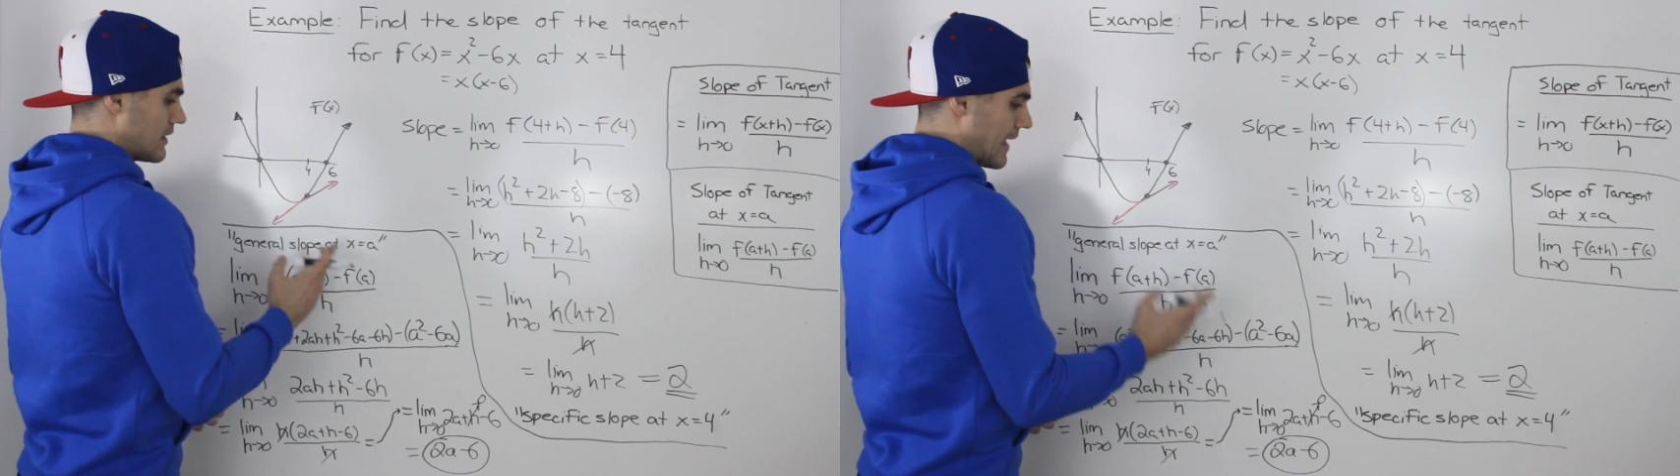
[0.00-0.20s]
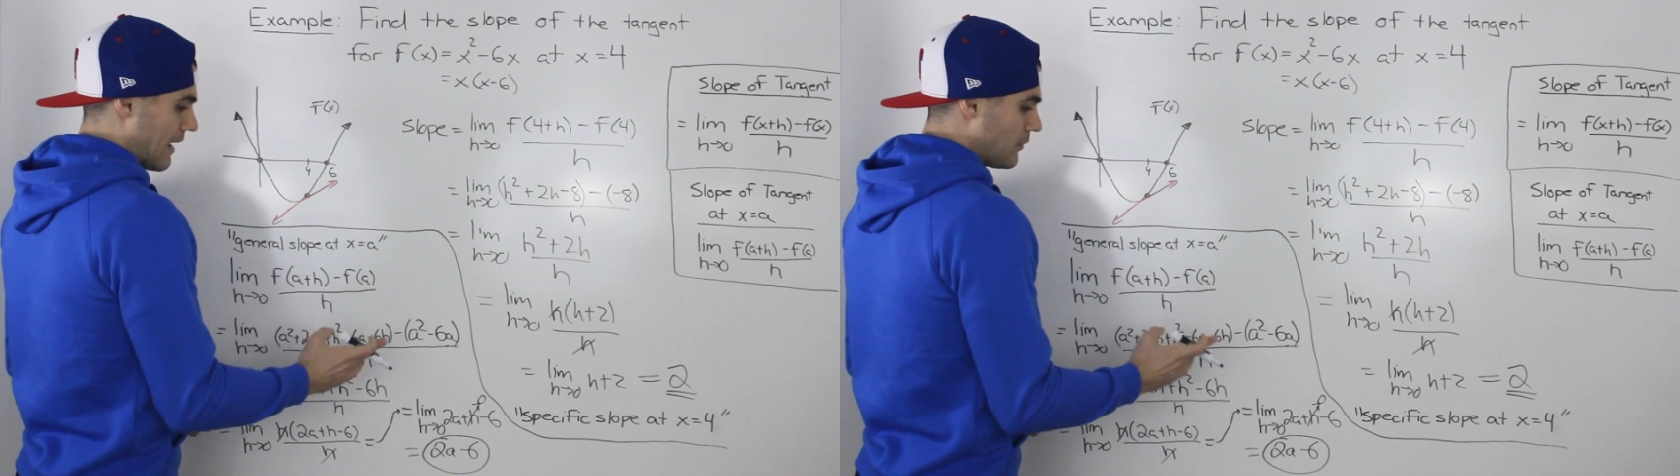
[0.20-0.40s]

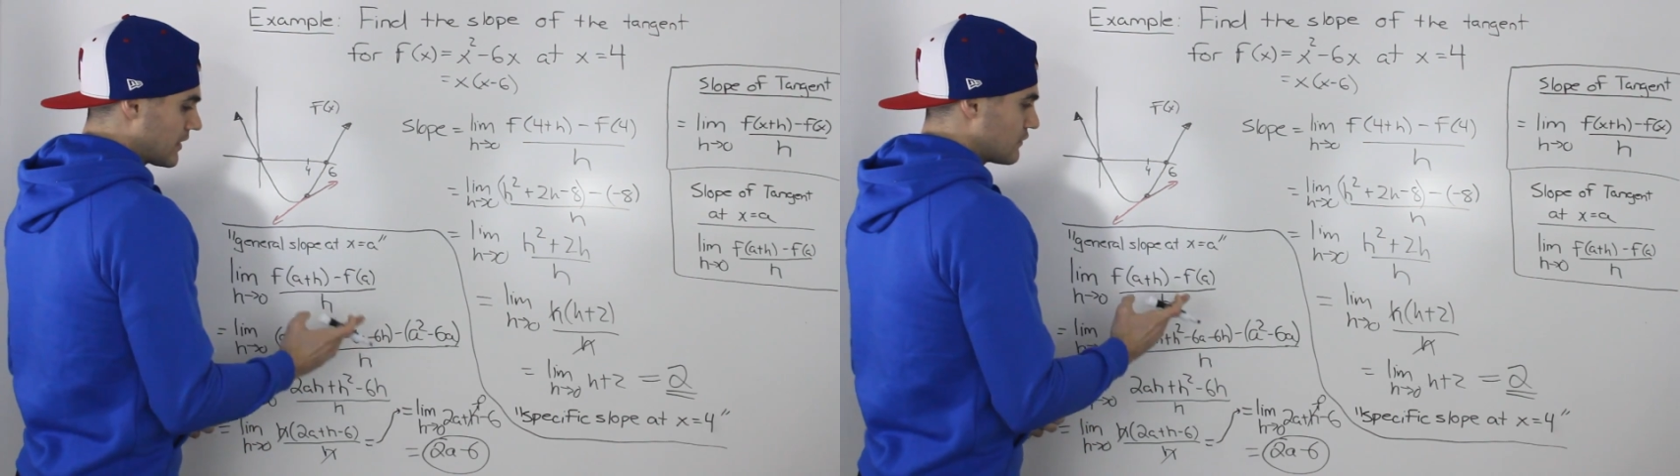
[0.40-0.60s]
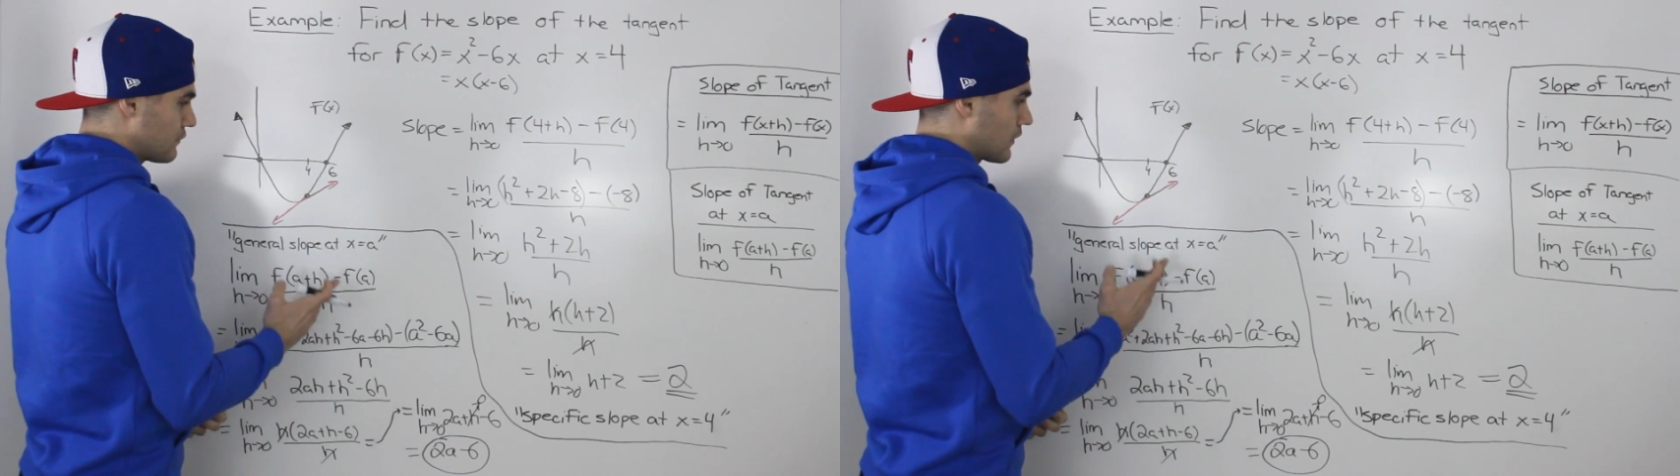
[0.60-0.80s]
now we
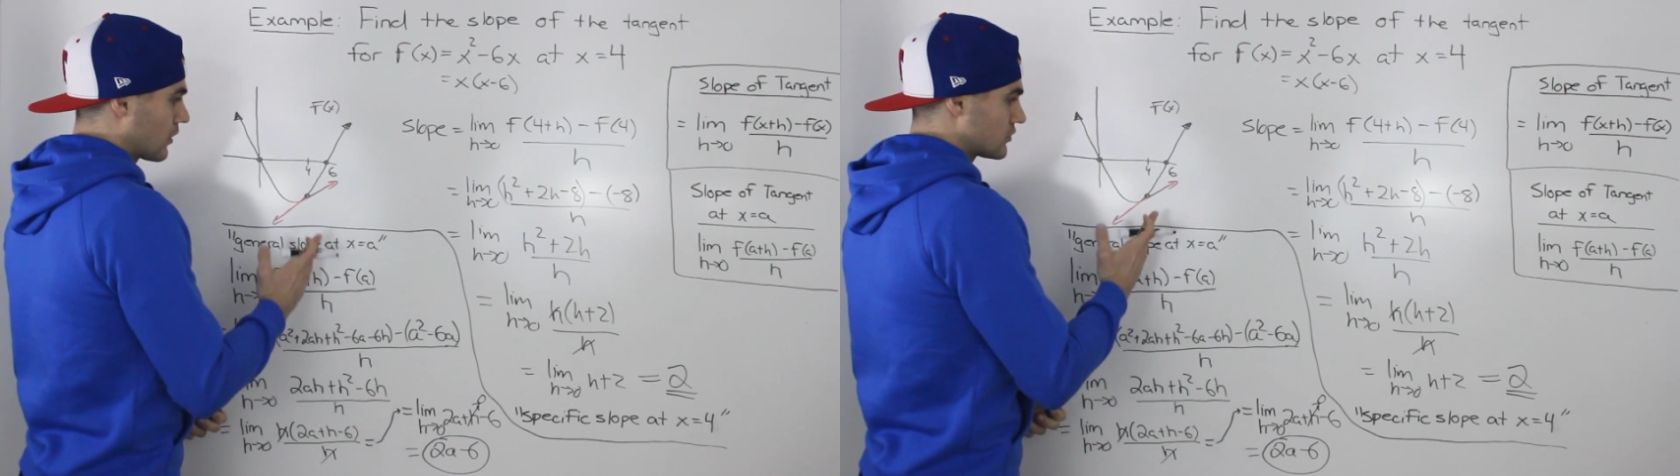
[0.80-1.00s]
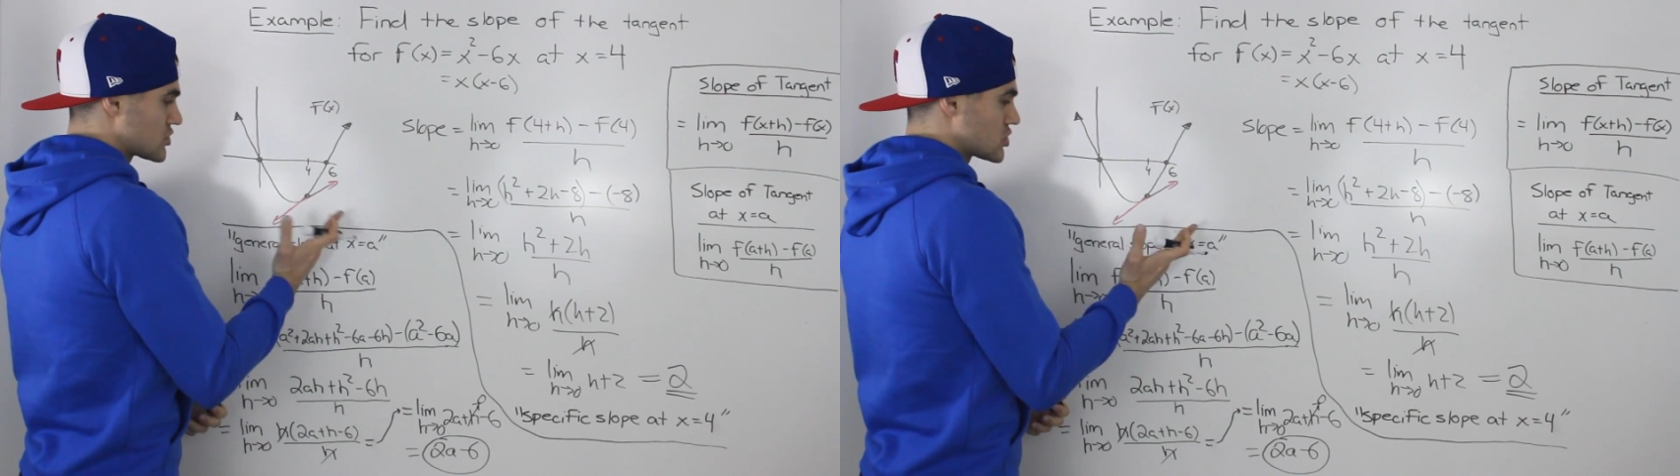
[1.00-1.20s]
can
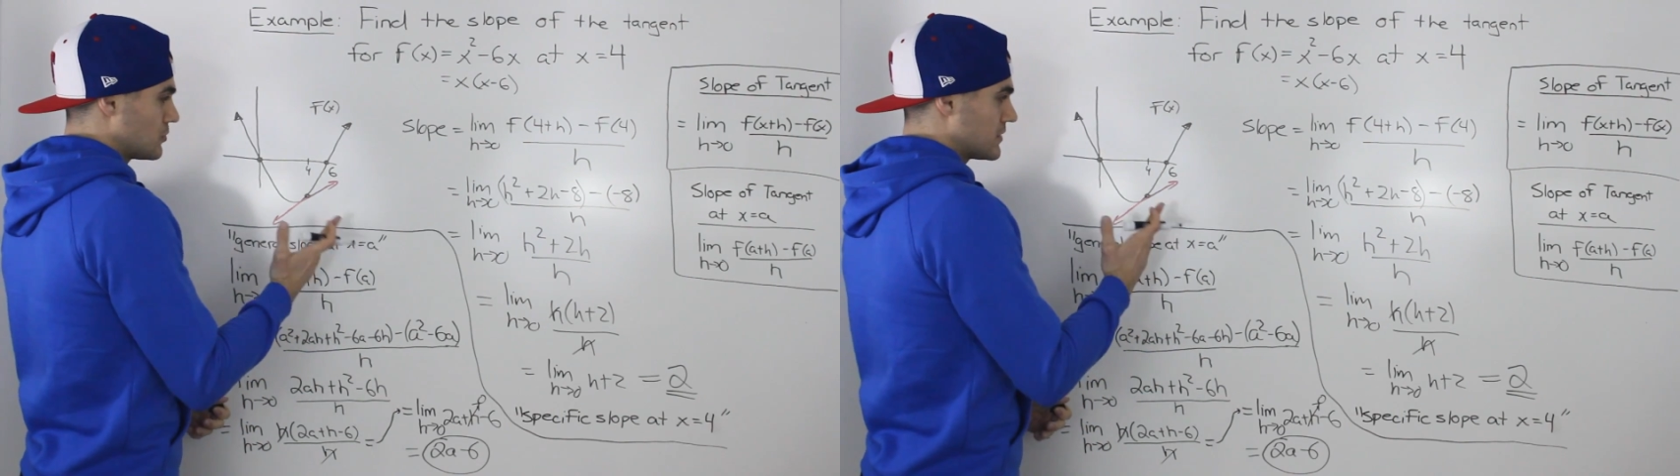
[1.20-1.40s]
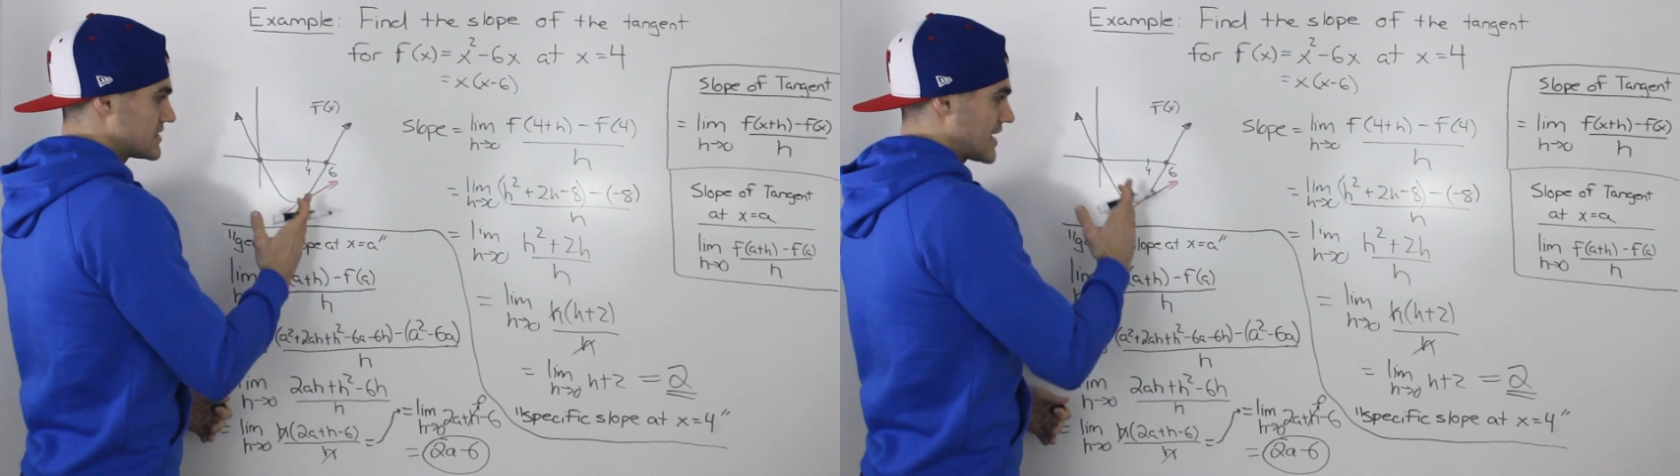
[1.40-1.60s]
figure out the
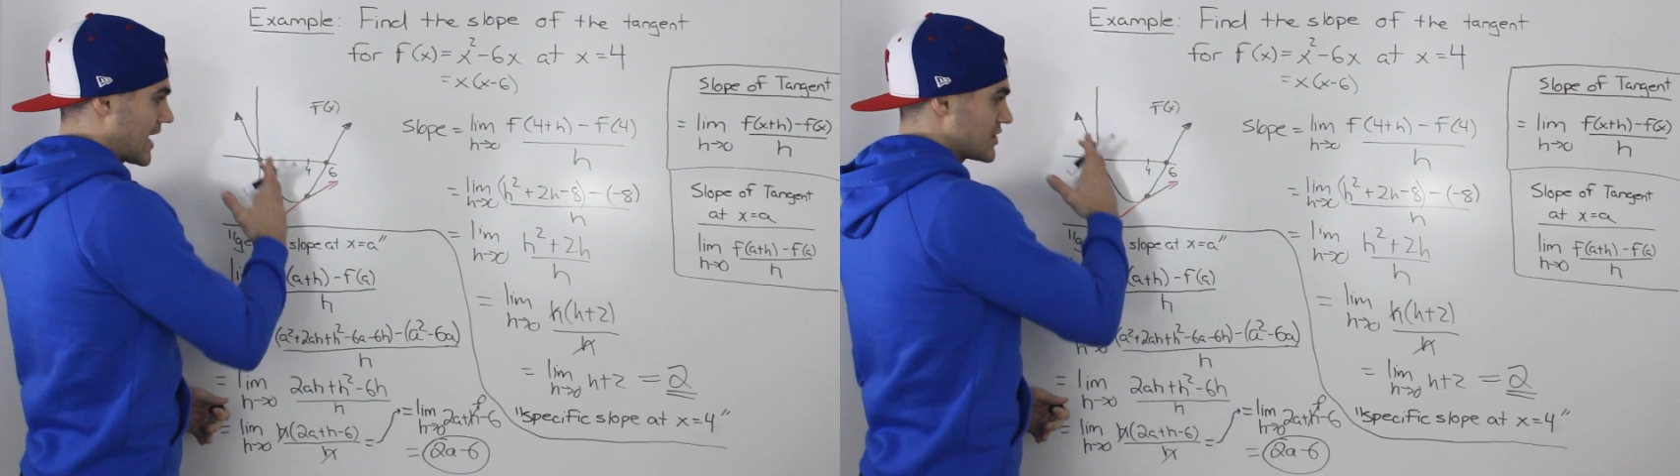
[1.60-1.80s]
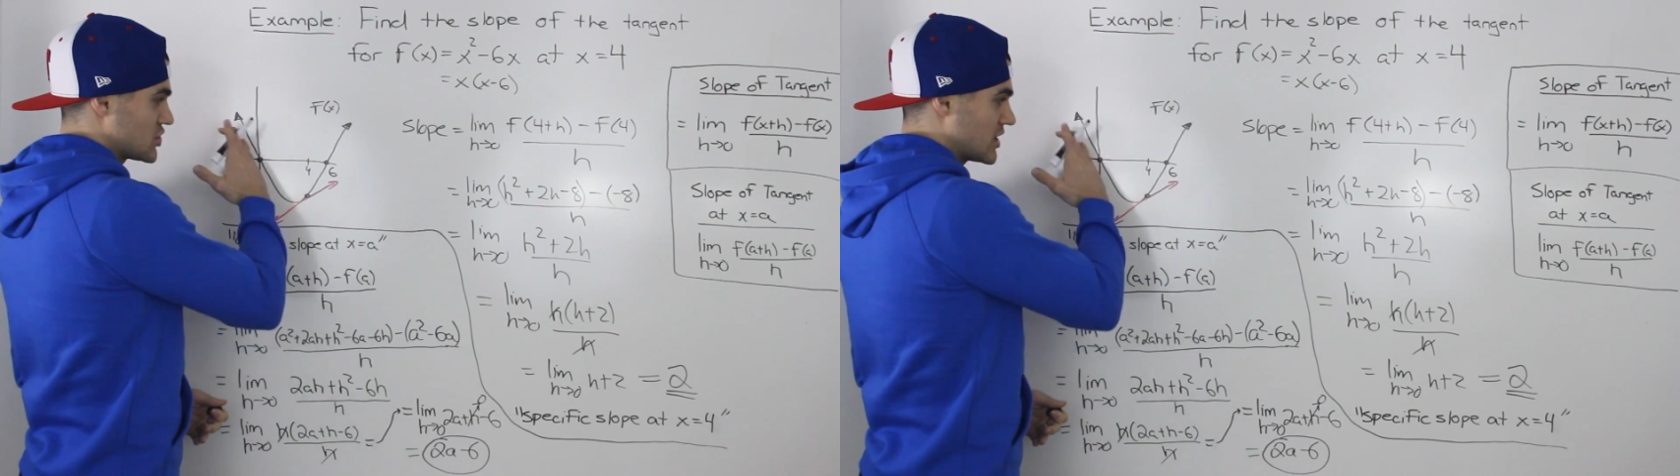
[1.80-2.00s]
slope of the
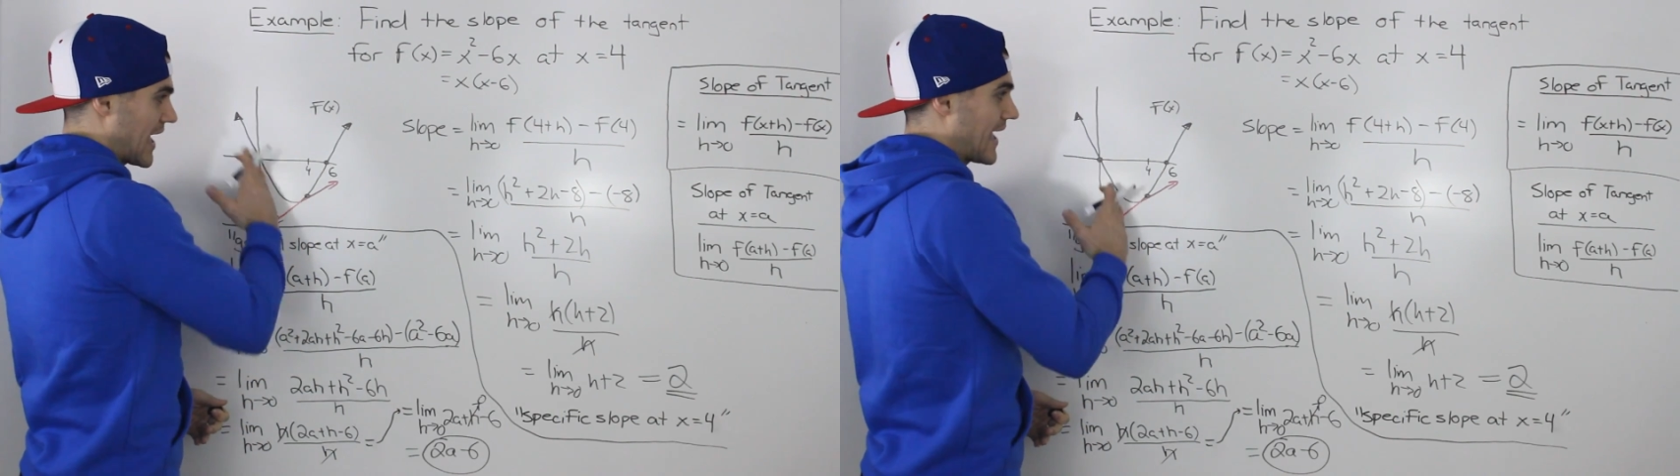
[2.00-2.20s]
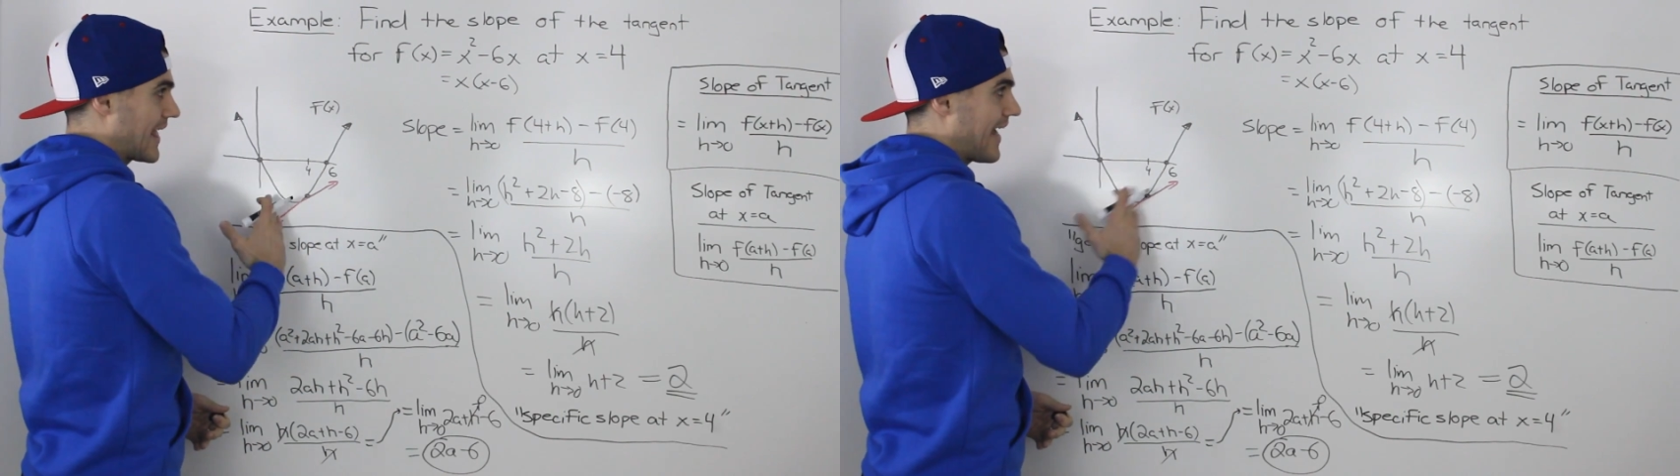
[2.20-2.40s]
tangent
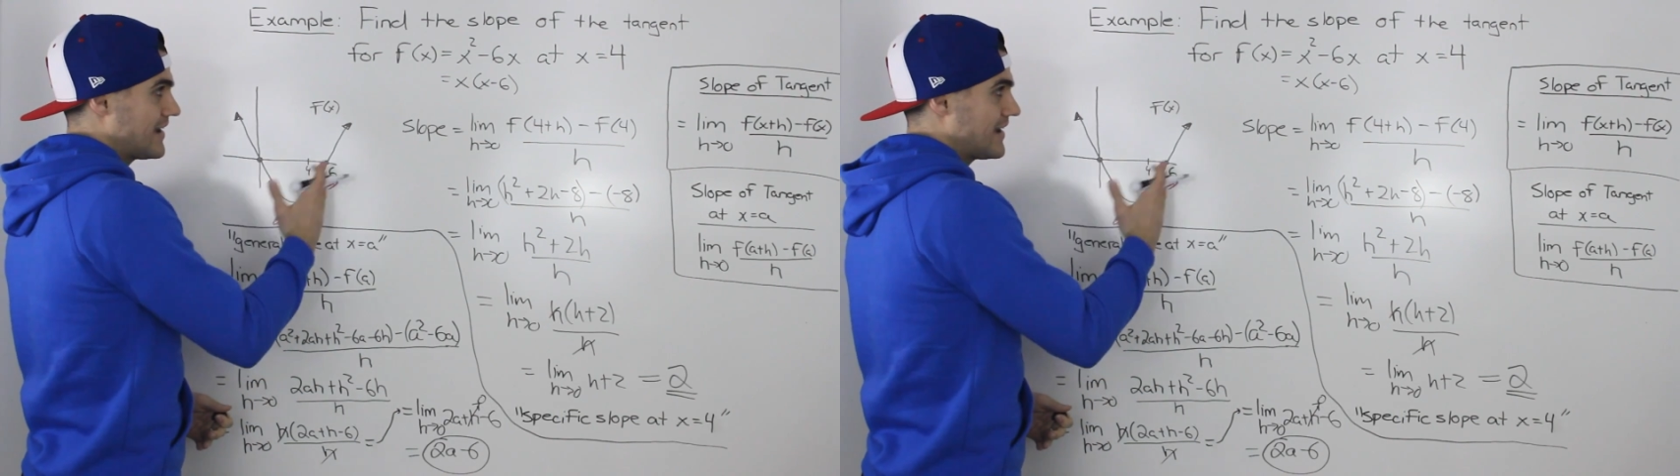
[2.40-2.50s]
at